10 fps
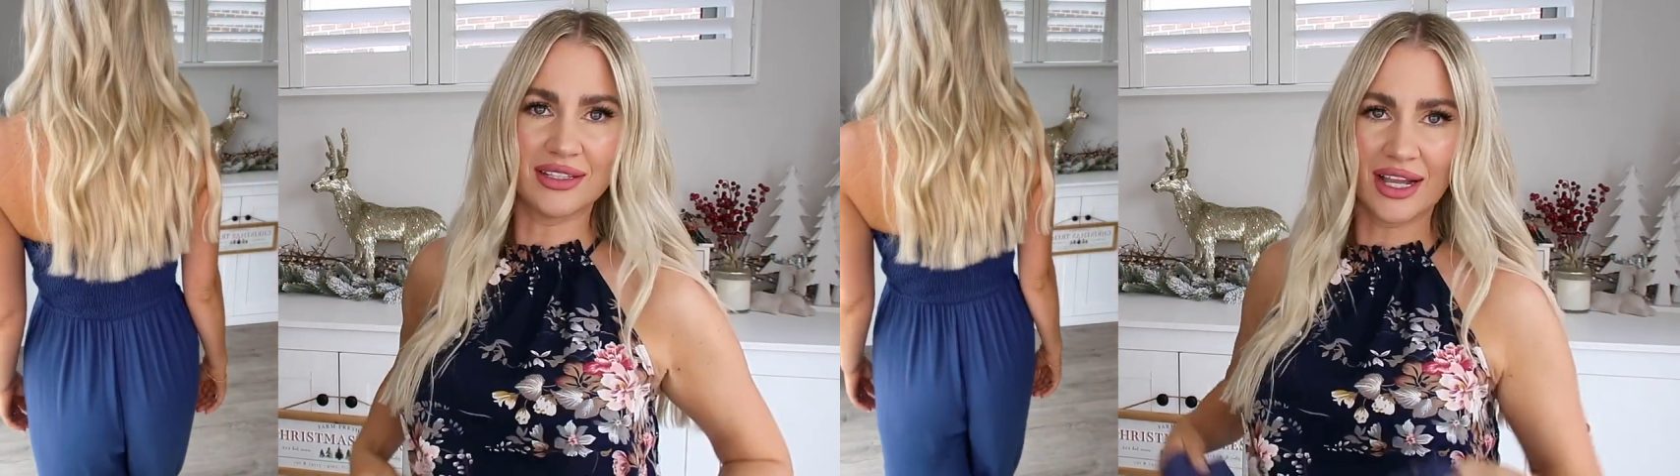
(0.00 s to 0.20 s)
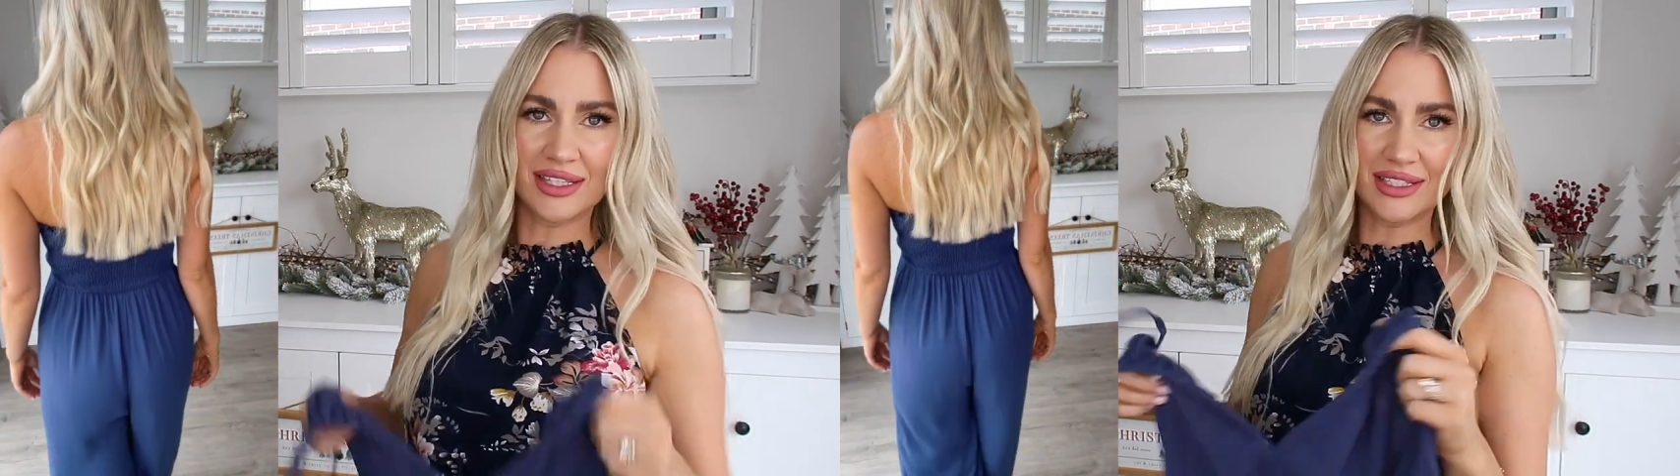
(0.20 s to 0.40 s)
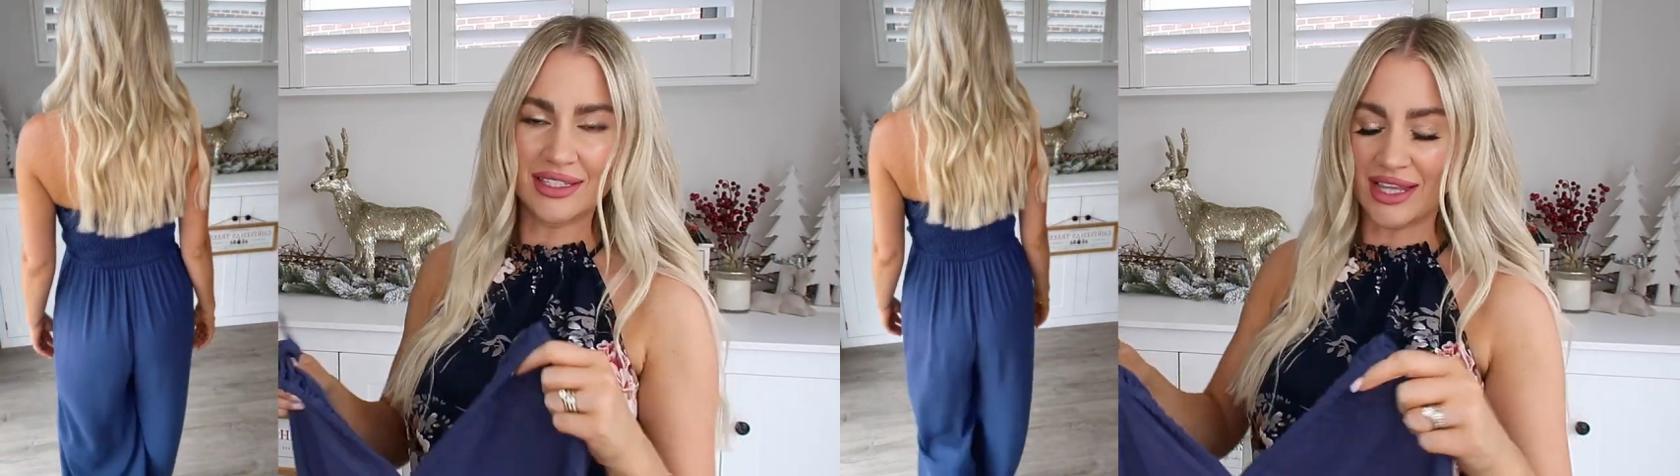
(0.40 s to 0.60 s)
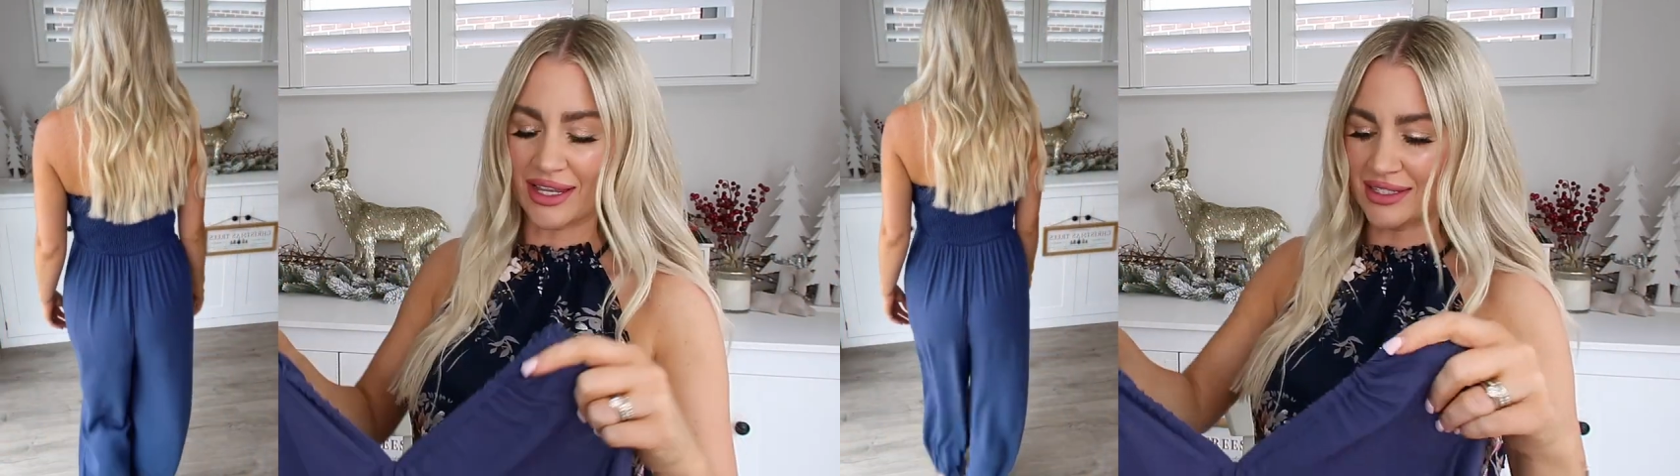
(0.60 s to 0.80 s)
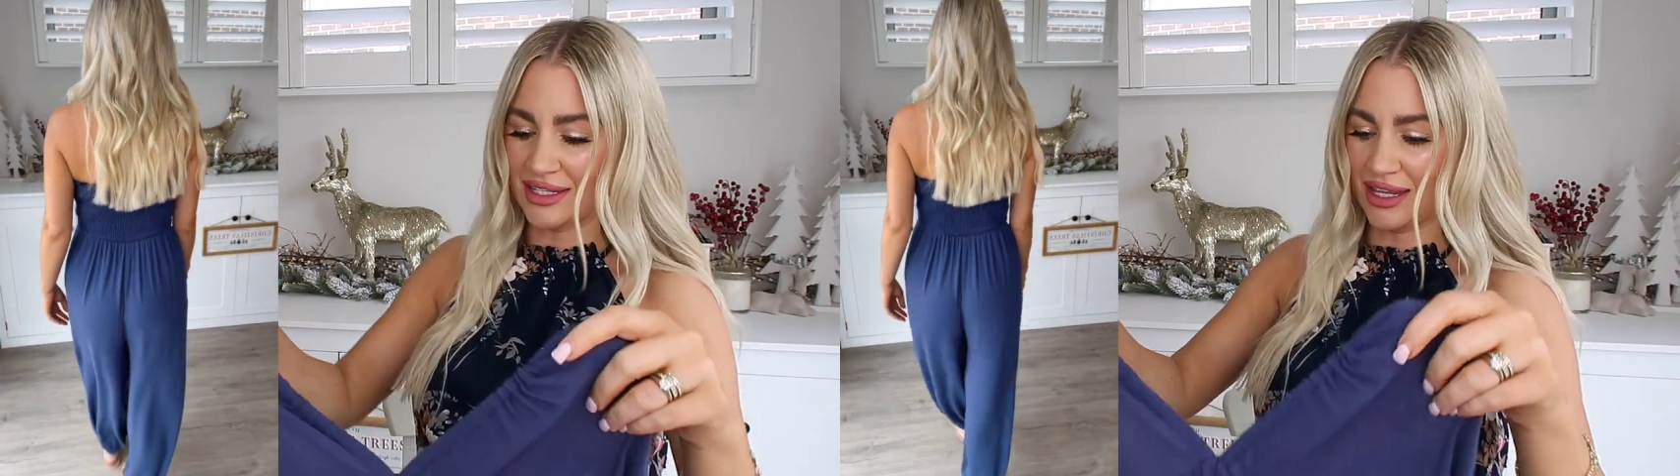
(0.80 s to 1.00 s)
nice and
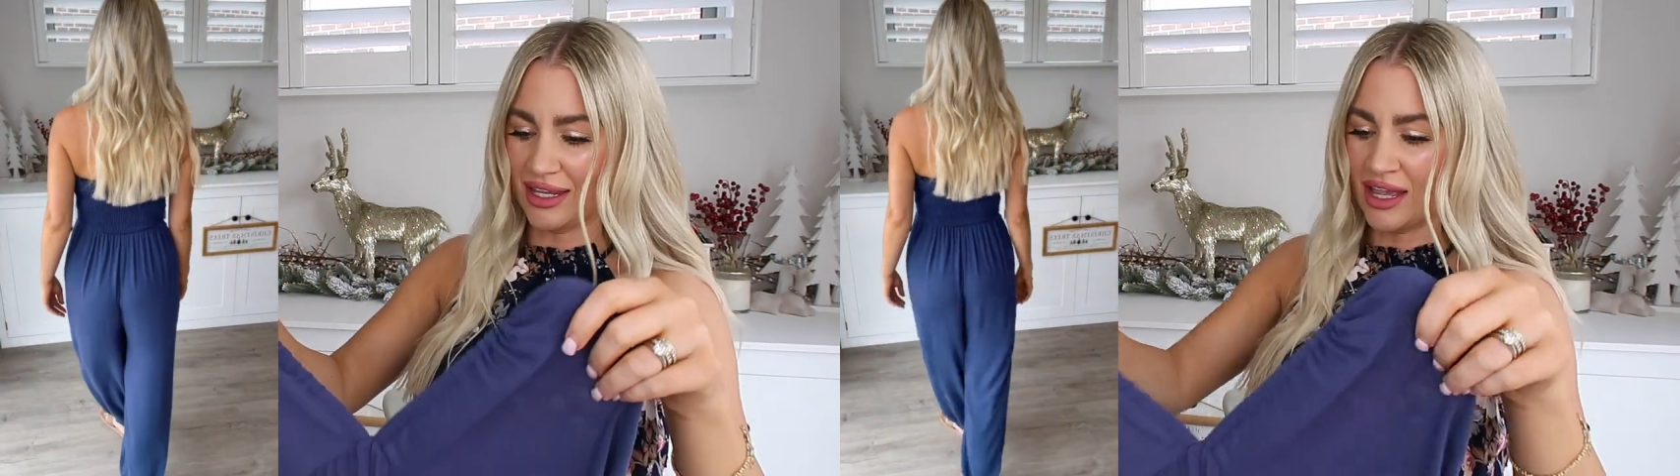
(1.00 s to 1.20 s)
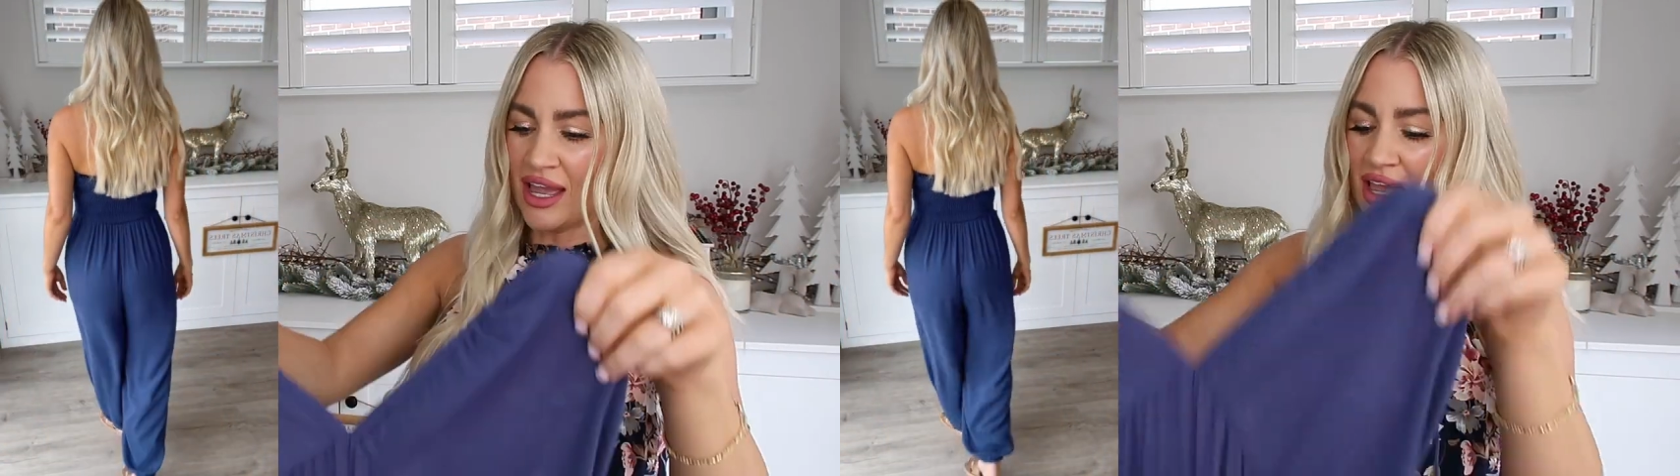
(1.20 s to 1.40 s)
sexy.